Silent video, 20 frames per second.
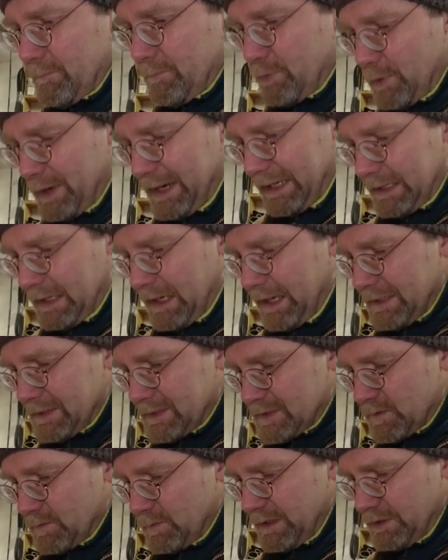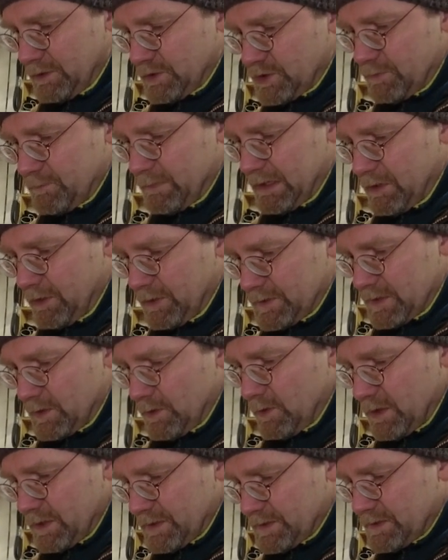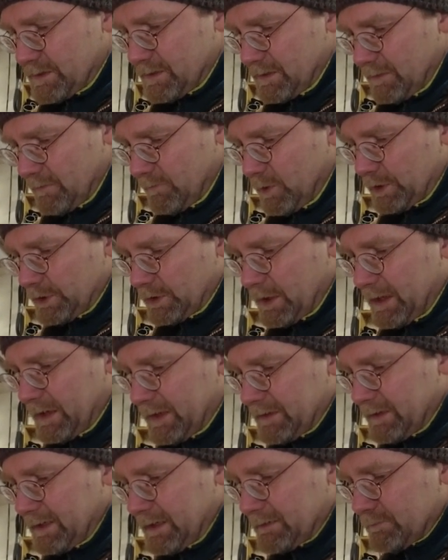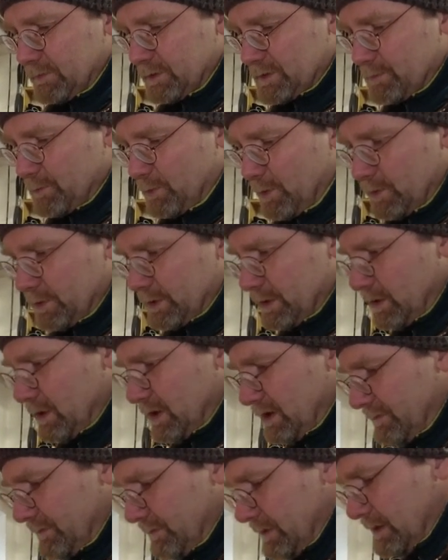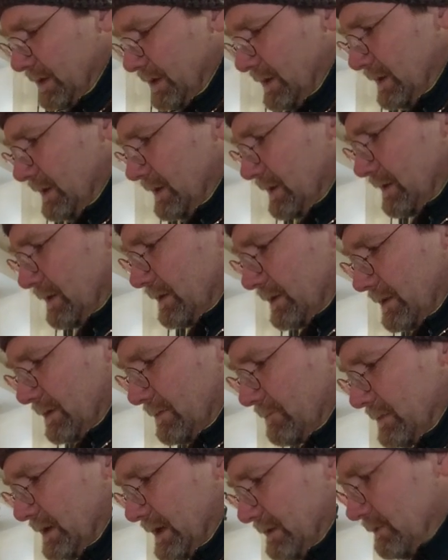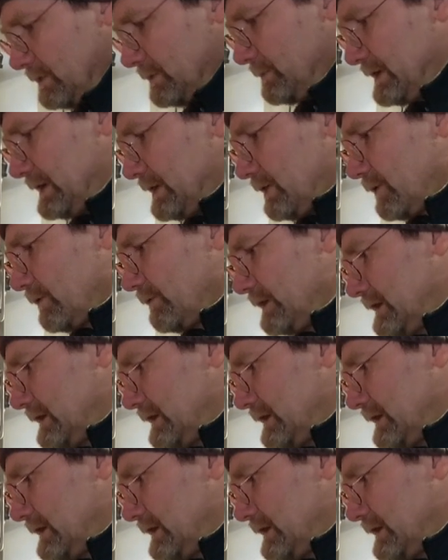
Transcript: brake light switch because hers uh, one contact was broken off. Um, that will be no